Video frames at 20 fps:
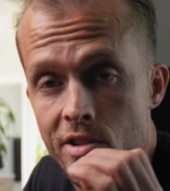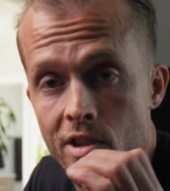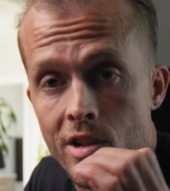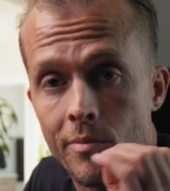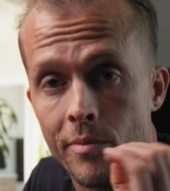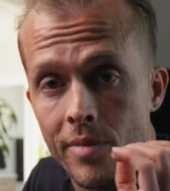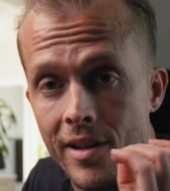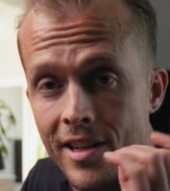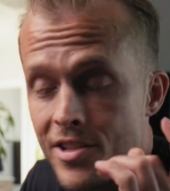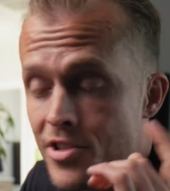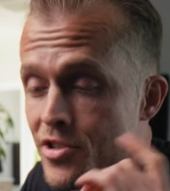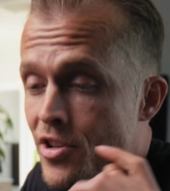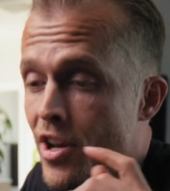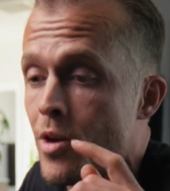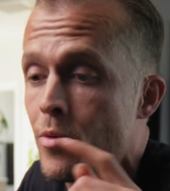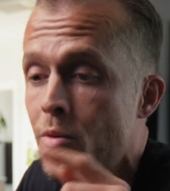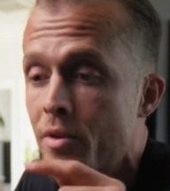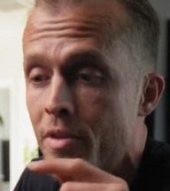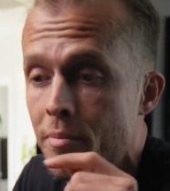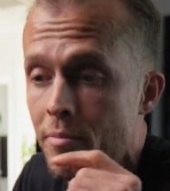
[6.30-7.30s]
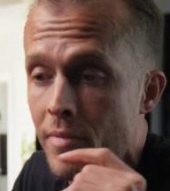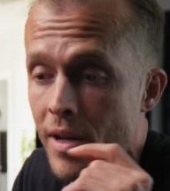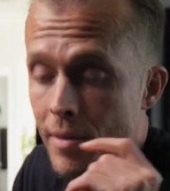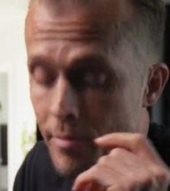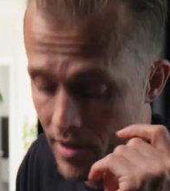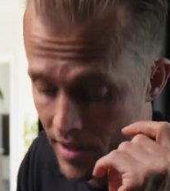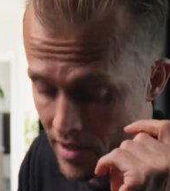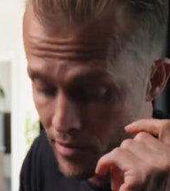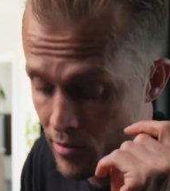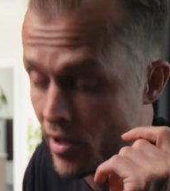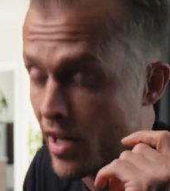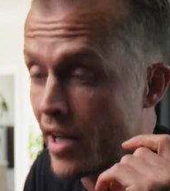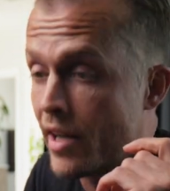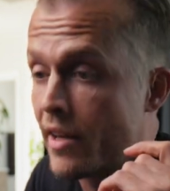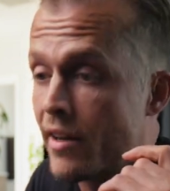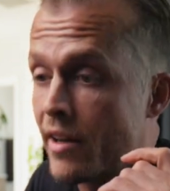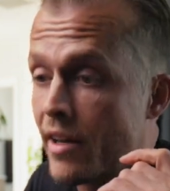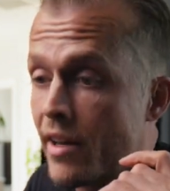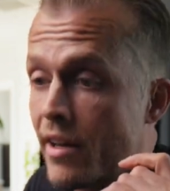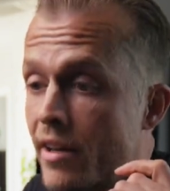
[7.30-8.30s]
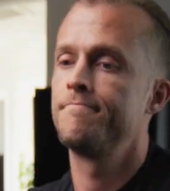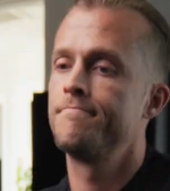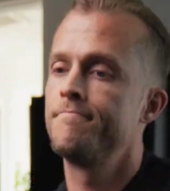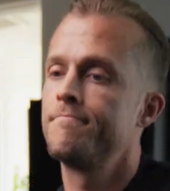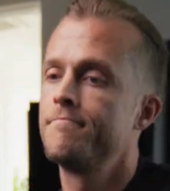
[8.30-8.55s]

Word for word: jump I shot with my buddy Ryan and I.